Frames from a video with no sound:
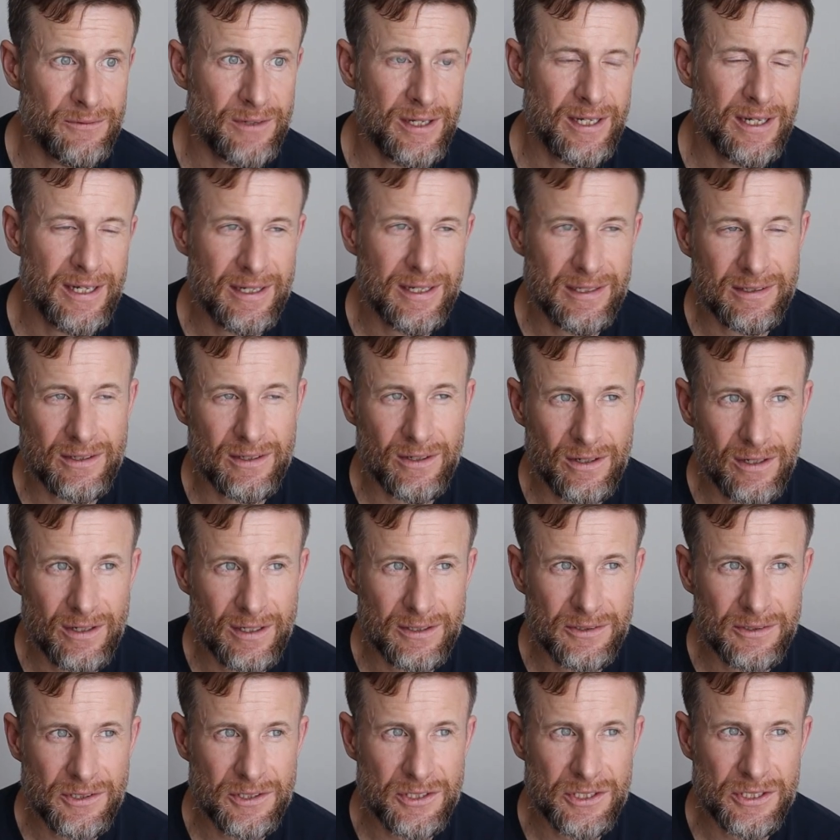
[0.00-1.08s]
I've got
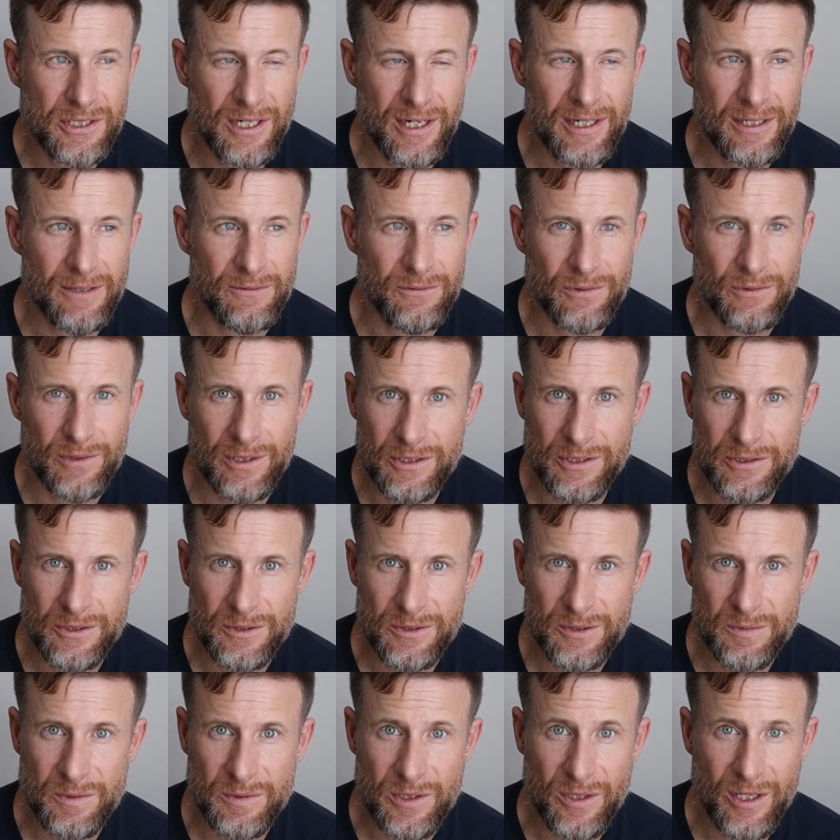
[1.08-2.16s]
just shy of
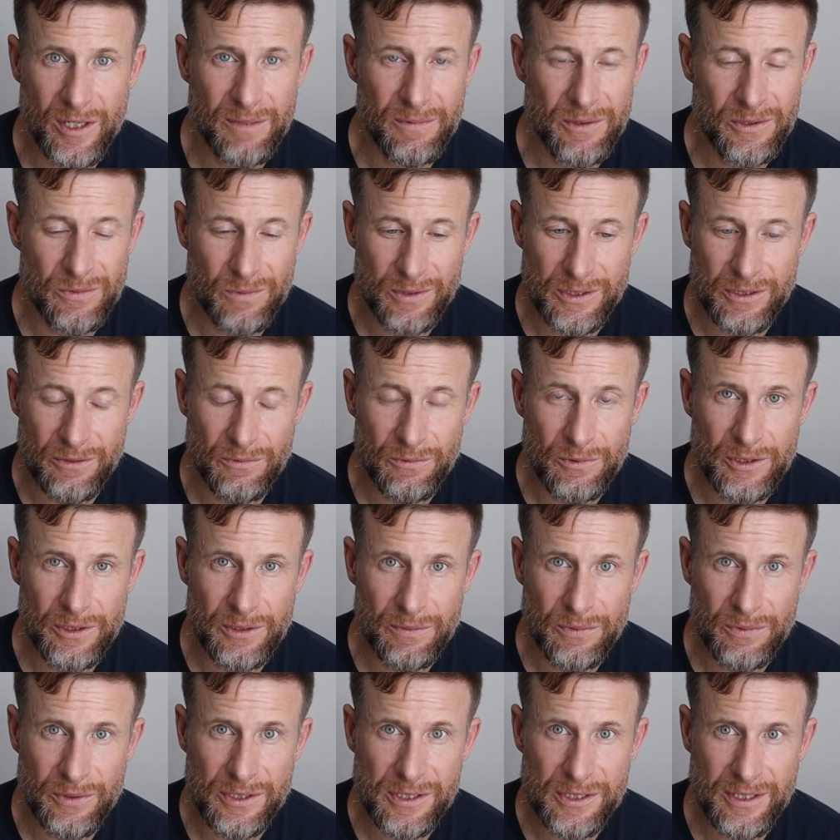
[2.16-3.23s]
300 subscribers, which I really
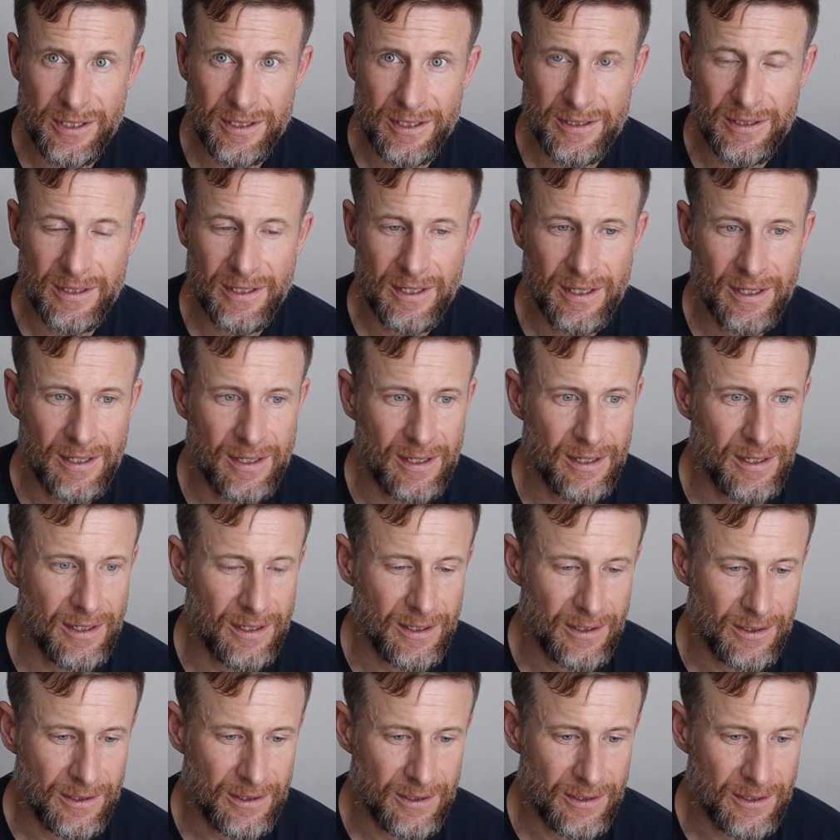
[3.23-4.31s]
appreciate.
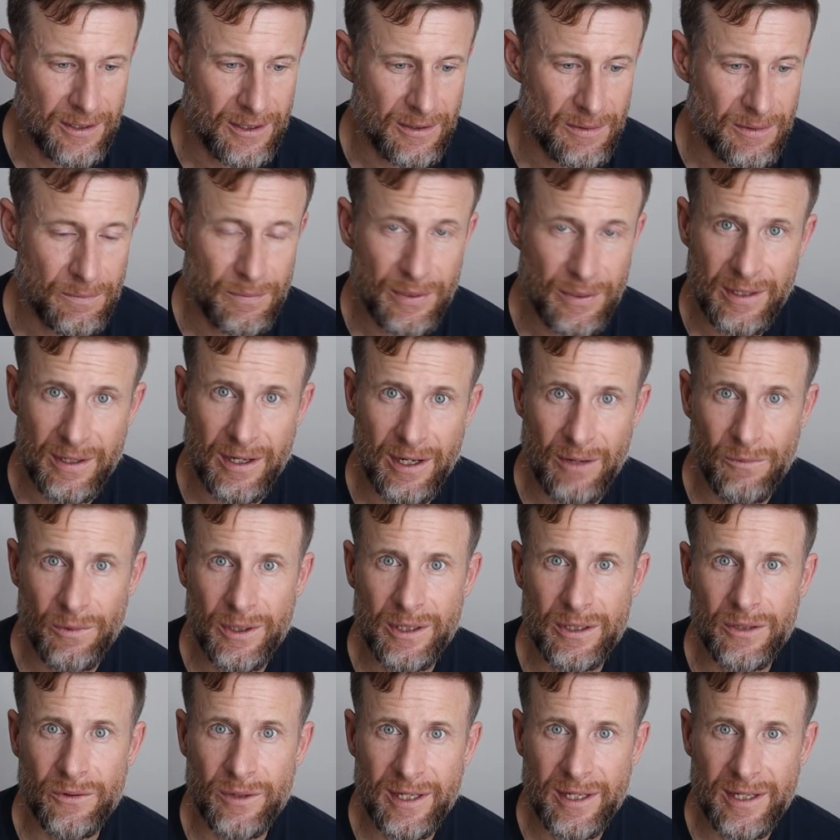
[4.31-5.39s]
But I want
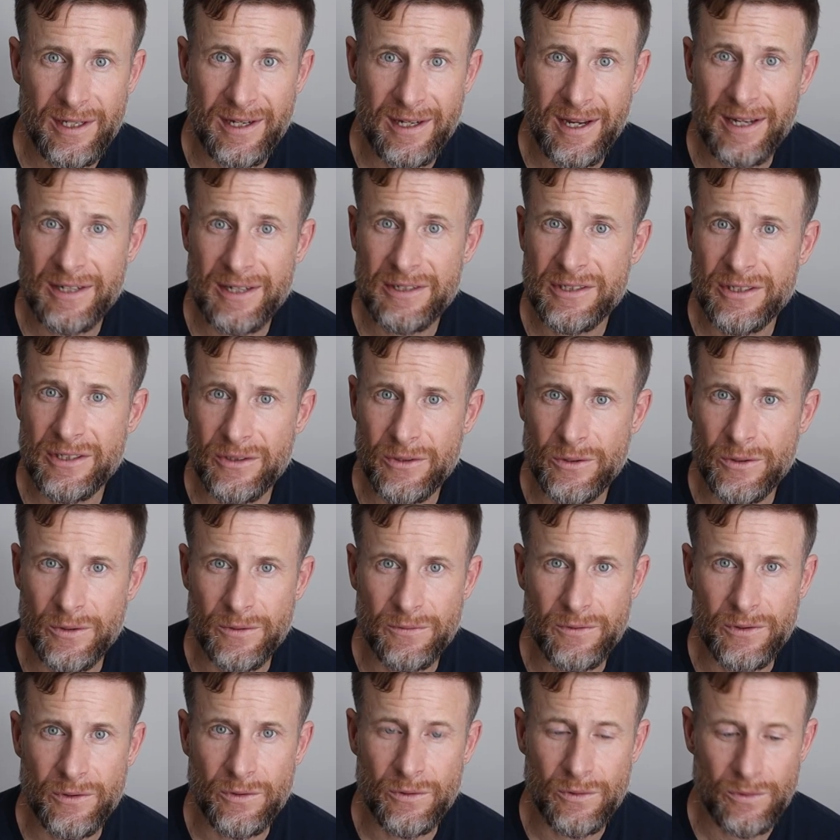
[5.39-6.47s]
to go ahead and ask you
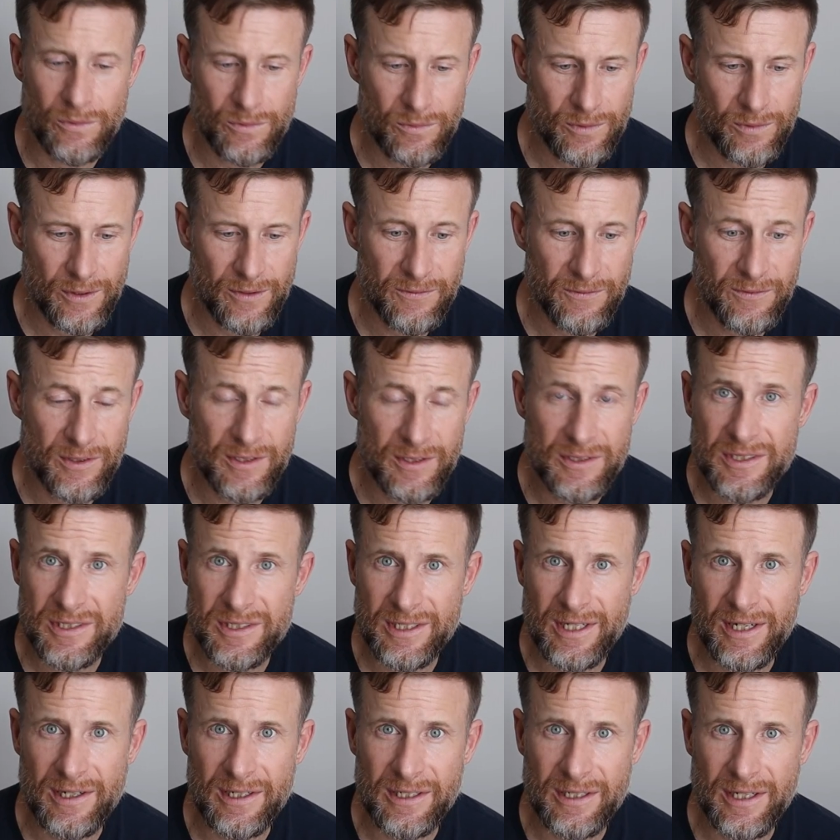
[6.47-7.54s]
if this is
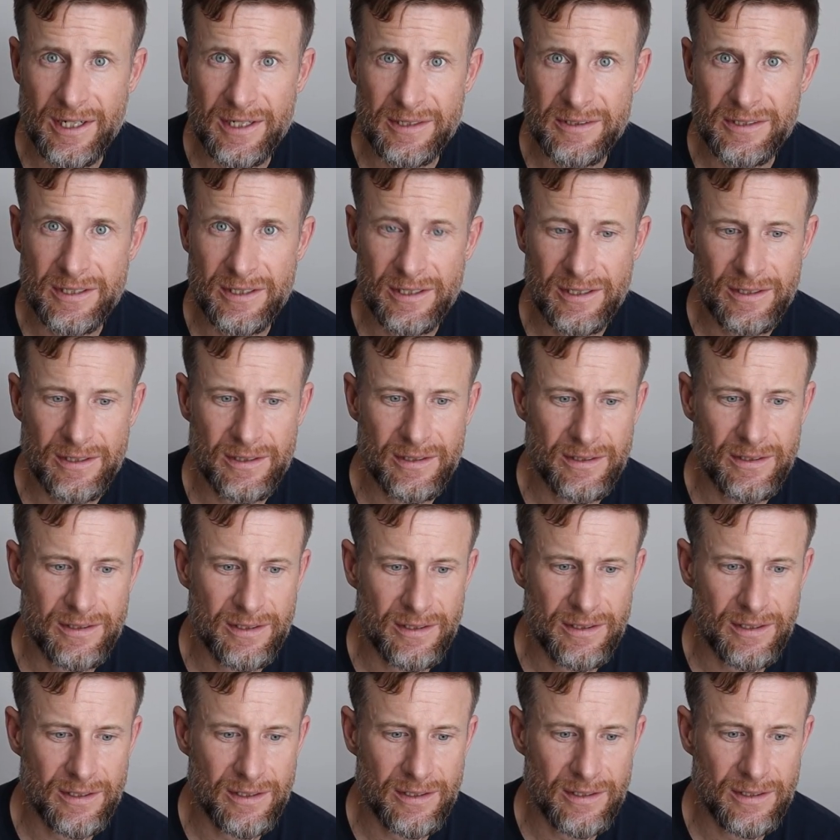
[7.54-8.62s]
the kind of content
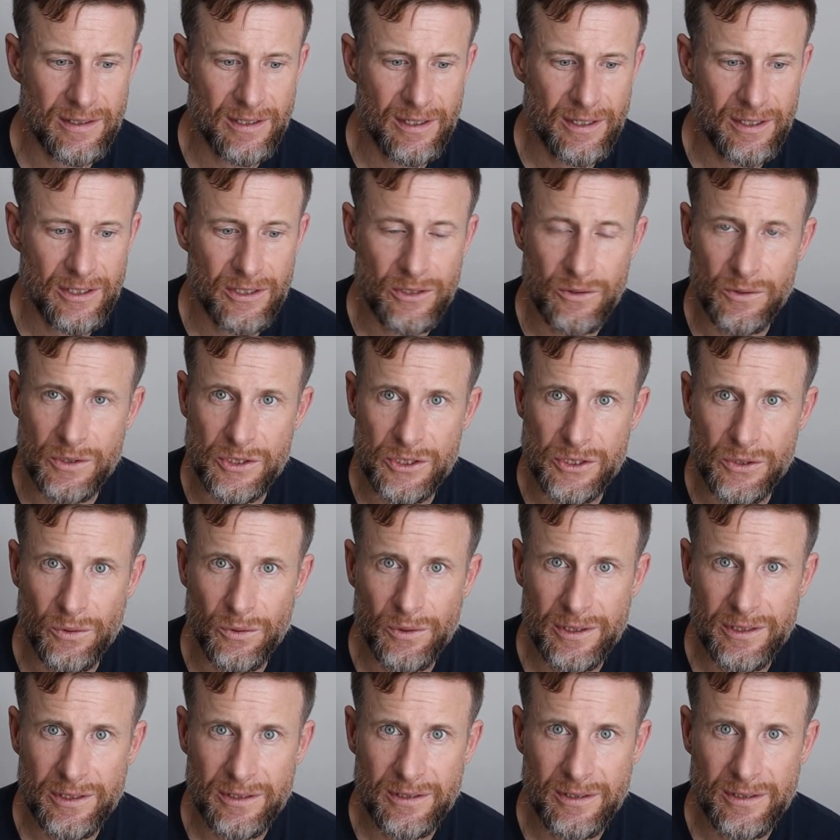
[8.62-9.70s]
that you
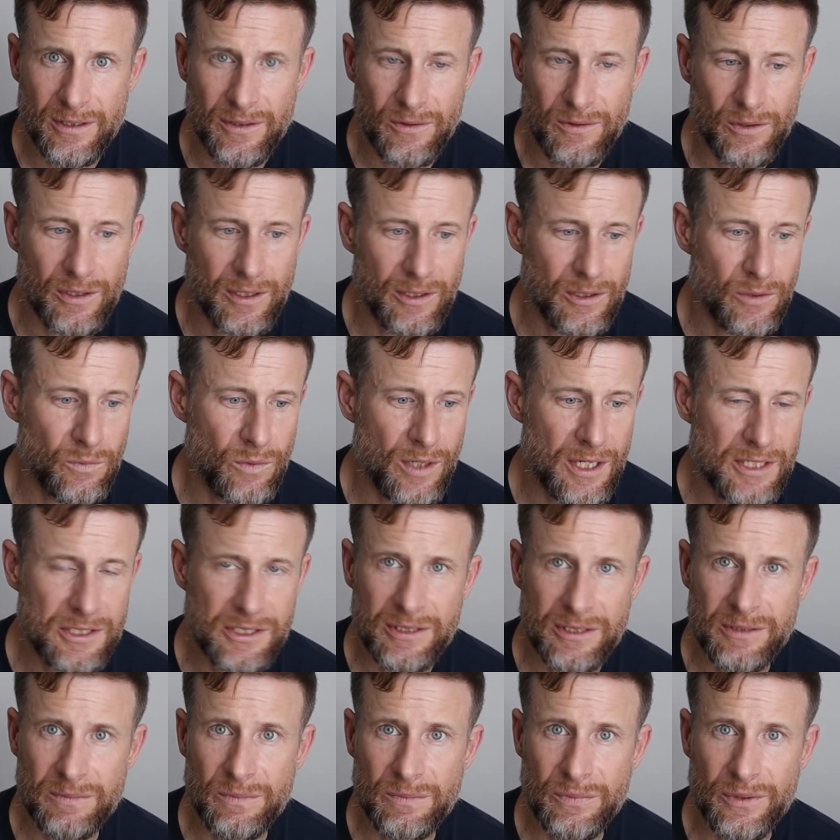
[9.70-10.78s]
enjoy
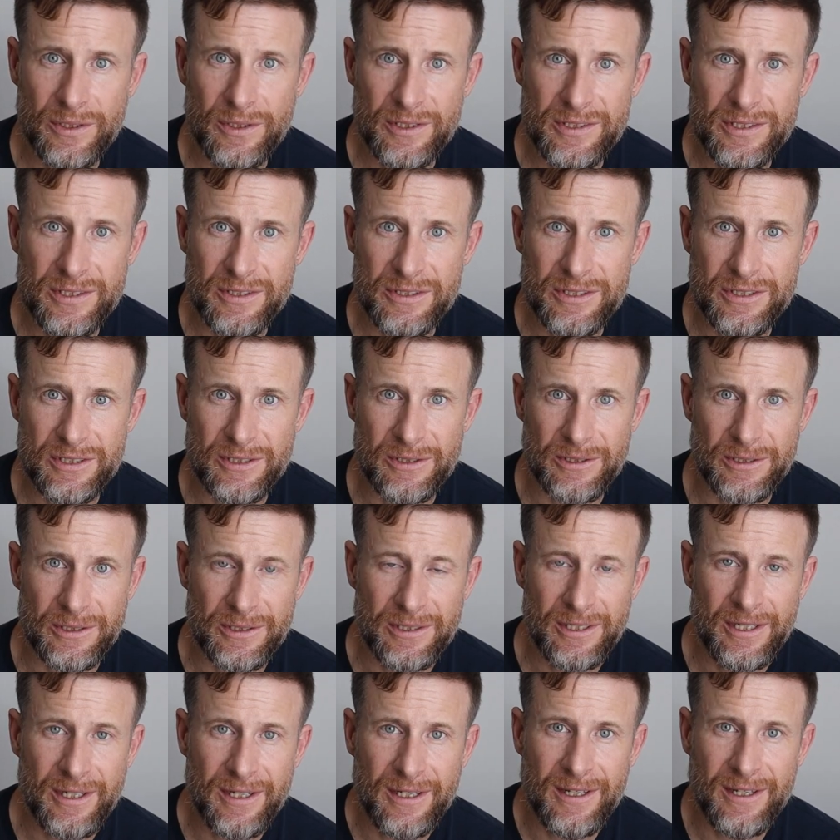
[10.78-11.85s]
watching, please
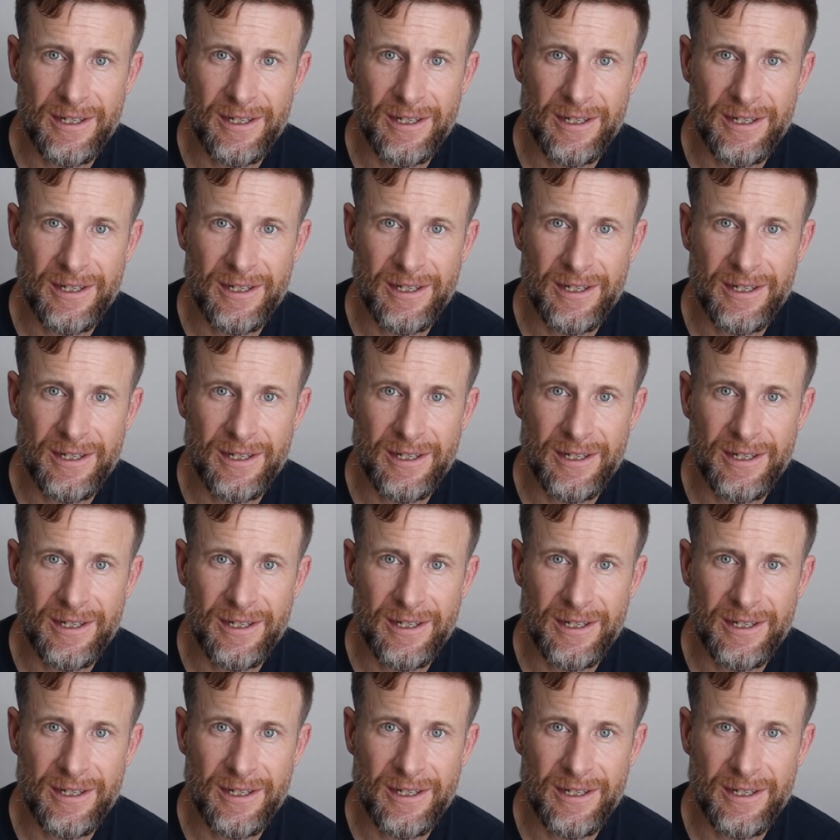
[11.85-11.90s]
consider